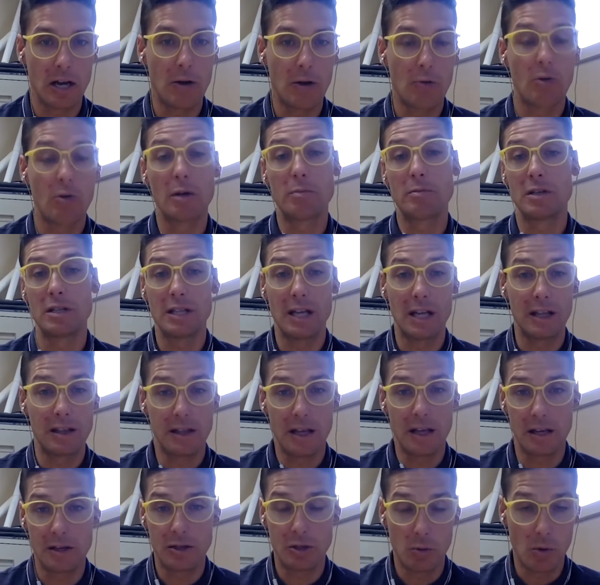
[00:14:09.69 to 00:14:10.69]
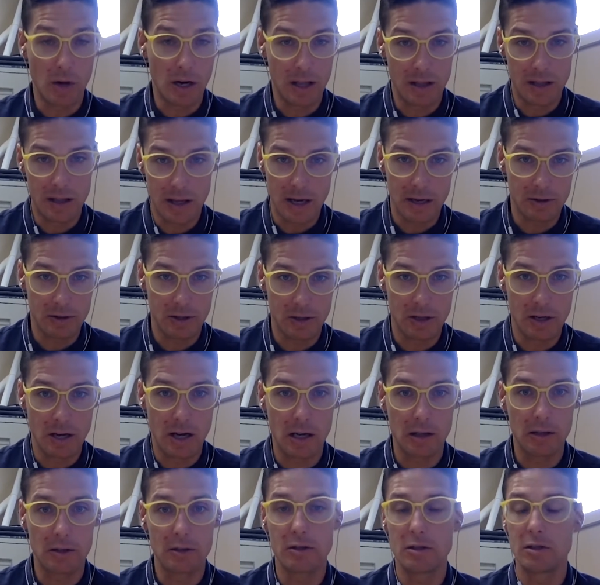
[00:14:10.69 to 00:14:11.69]
So now we're up to
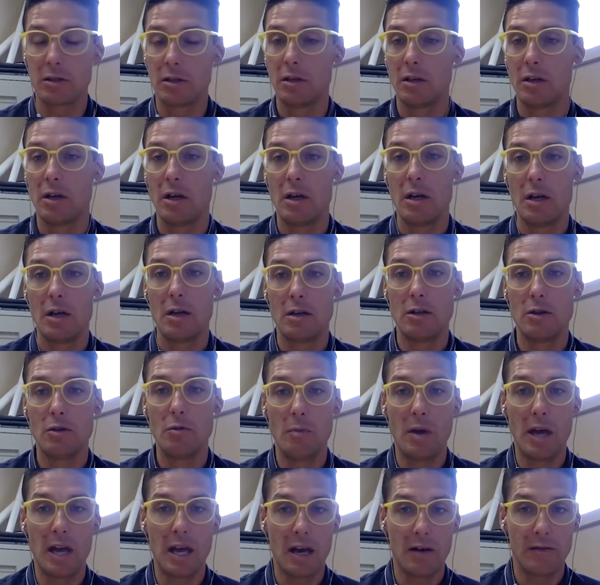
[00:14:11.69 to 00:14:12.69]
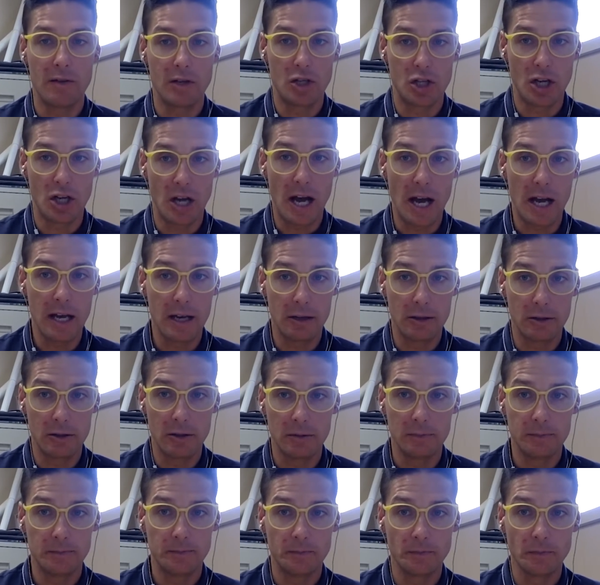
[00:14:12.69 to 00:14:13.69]
$20,000. You may have a
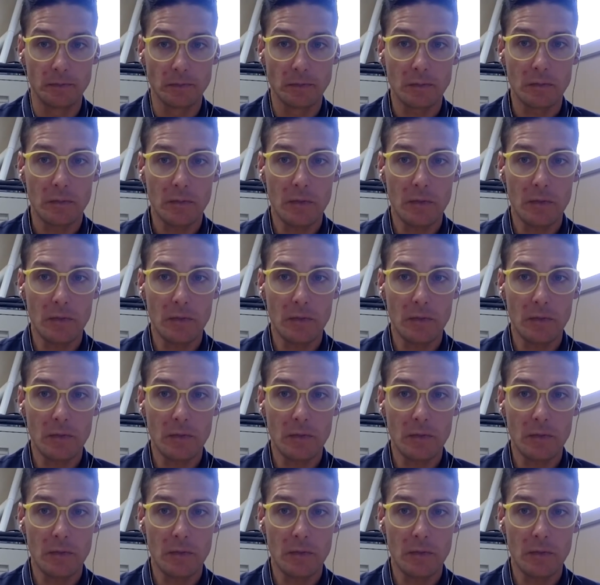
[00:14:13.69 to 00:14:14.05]
child